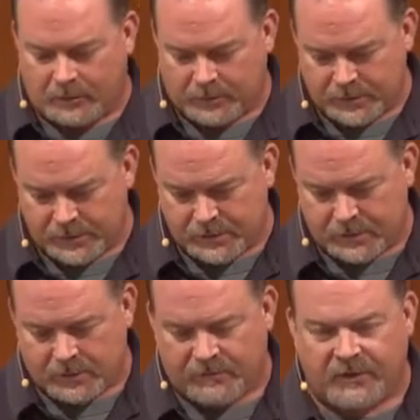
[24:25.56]
was
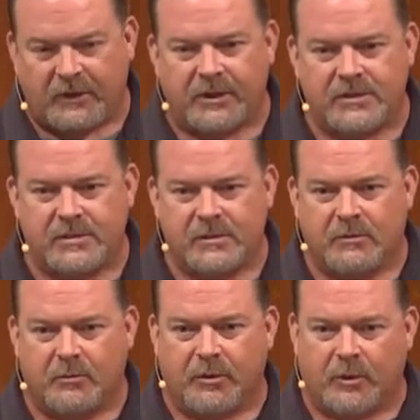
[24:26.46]
Phyllis
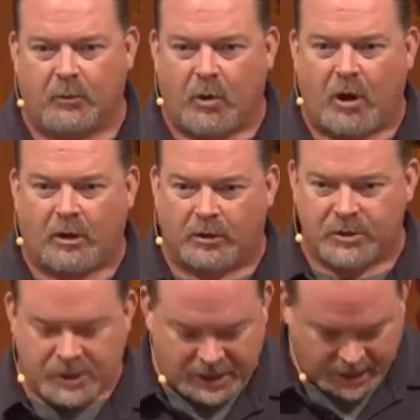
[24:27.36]
with her walker.
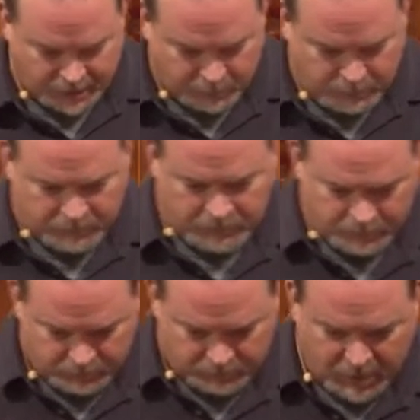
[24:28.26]
She had a
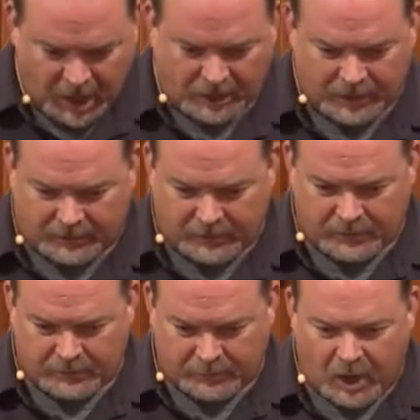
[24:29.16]

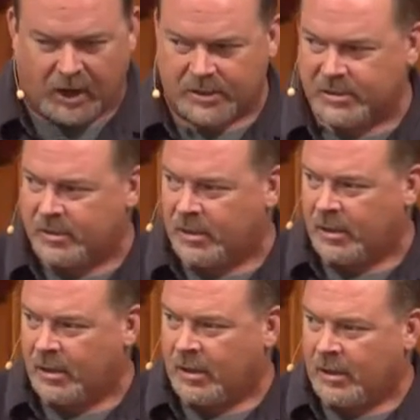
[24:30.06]
box,
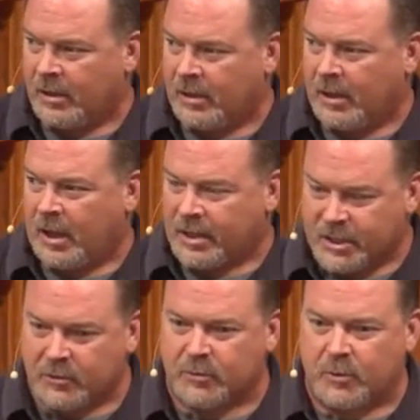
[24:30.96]
and
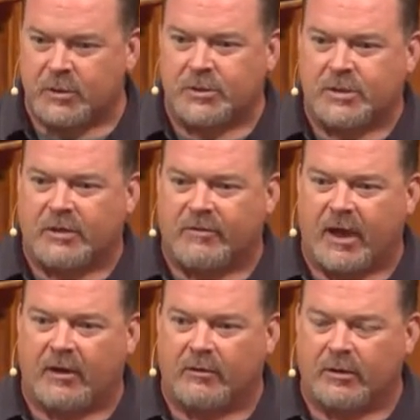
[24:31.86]
she was pushing stuff
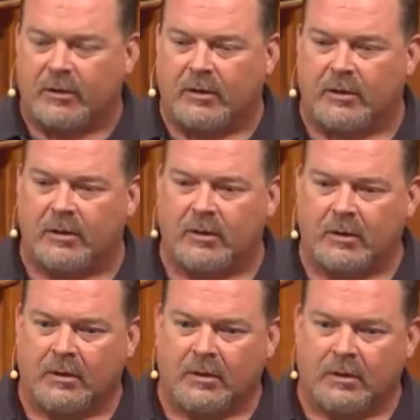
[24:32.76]
out.
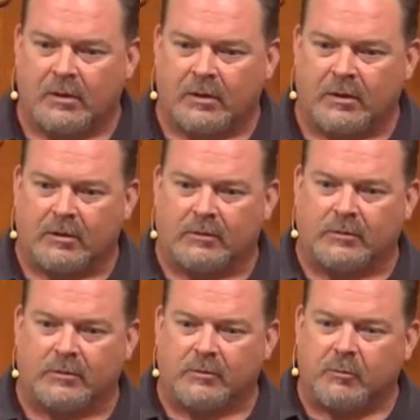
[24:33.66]
You know,
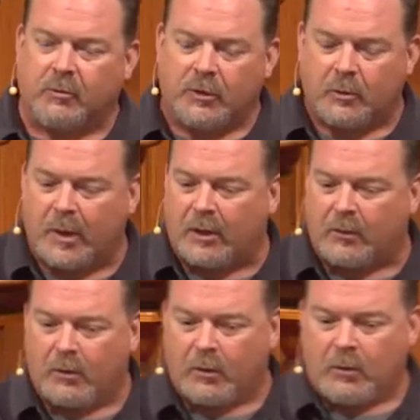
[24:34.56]
no
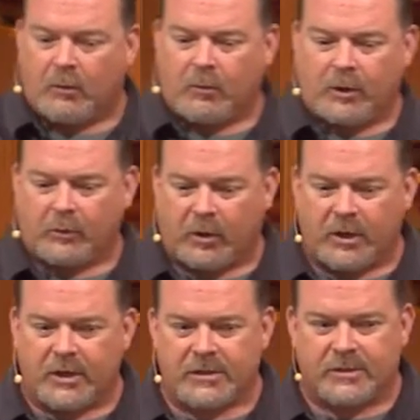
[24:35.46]
matter what it
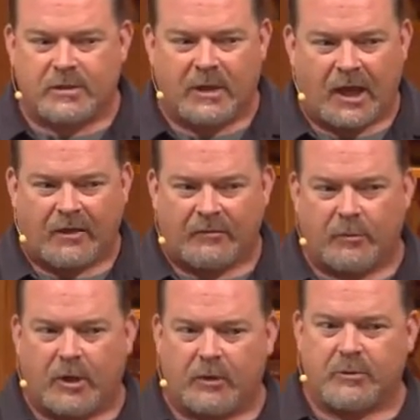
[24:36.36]
was,
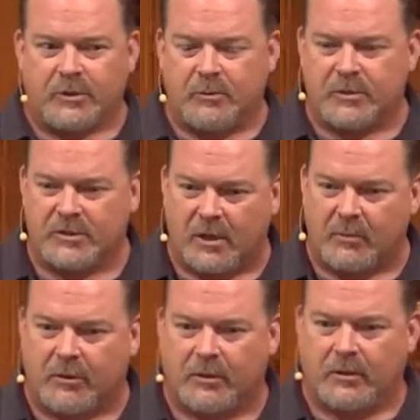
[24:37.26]
everybody was doing
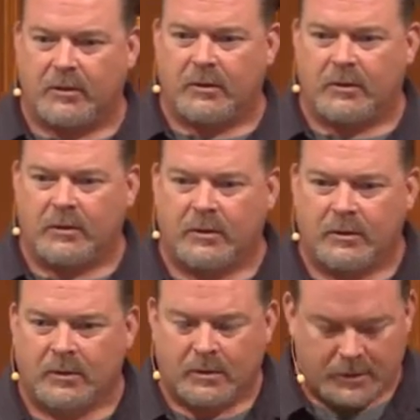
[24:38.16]
something.
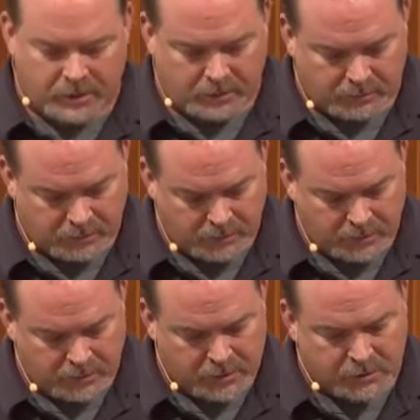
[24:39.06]
You know,
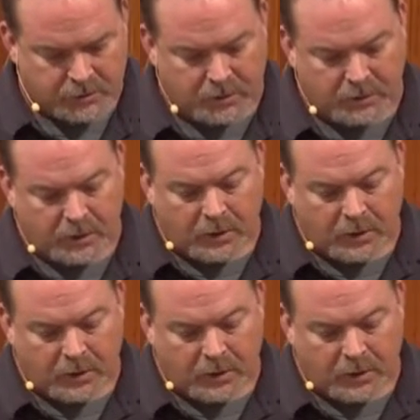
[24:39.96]
so